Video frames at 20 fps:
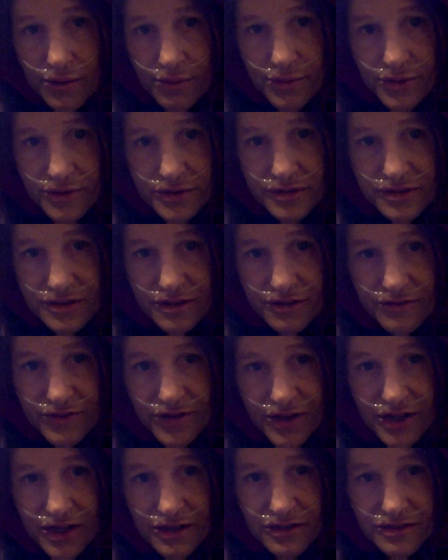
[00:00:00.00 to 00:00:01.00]
I've been sick
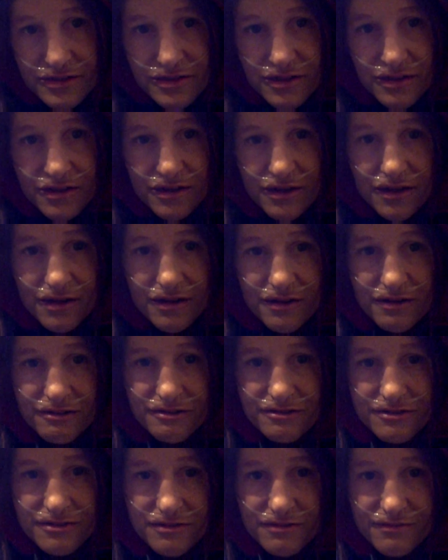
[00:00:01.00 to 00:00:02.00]
for 18
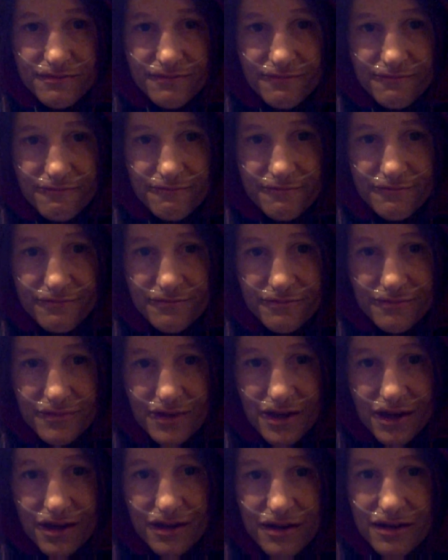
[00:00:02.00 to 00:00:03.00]
years
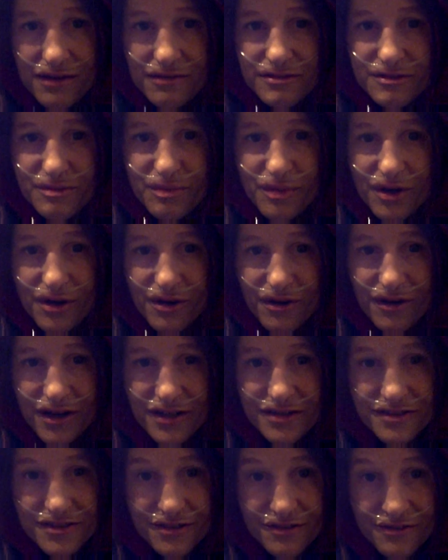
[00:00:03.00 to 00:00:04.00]
and it's
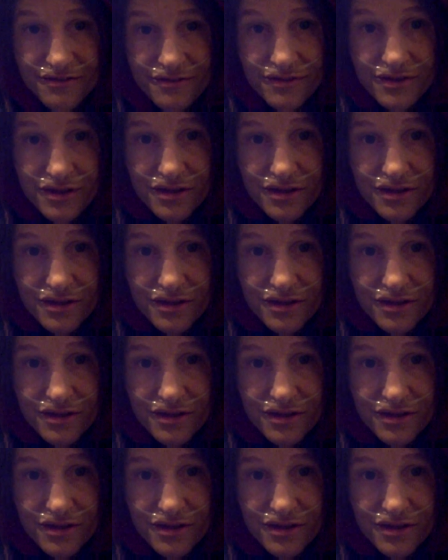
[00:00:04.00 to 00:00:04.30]
progressive.